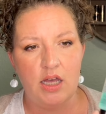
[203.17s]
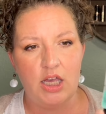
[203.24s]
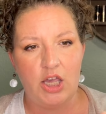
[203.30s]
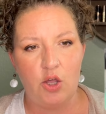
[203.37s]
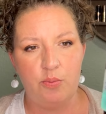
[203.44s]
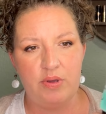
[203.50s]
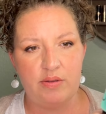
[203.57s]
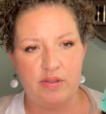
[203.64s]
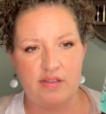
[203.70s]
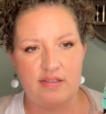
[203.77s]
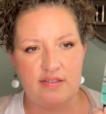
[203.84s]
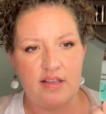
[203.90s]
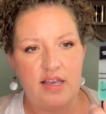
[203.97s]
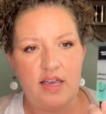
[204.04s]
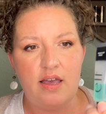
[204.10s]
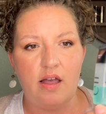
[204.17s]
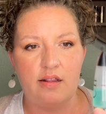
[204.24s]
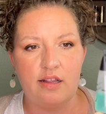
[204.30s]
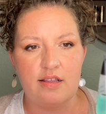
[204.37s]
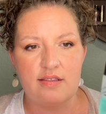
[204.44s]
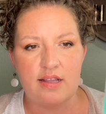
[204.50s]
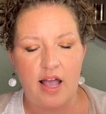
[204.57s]
you'll be able to see on
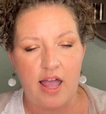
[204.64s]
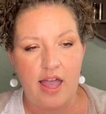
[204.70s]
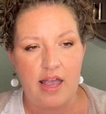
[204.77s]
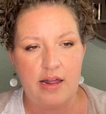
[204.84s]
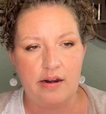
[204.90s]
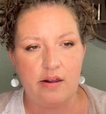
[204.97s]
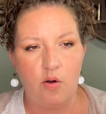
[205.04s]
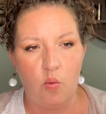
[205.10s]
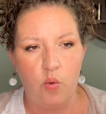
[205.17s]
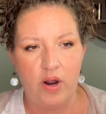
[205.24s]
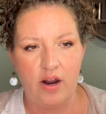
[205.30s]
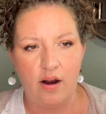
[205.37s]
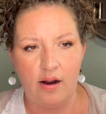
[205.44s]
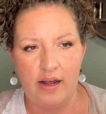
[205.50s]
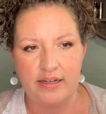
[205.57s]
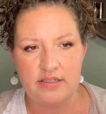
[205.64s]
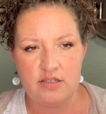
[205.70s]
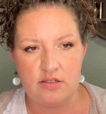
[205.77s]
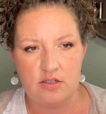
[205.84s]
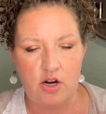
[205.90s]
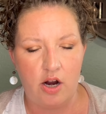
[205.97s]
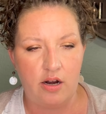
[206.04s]
the side where I
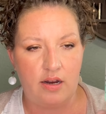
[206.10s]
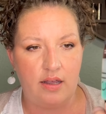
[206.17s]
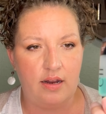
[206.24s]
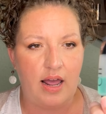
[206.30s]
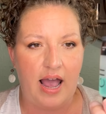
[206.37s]
started.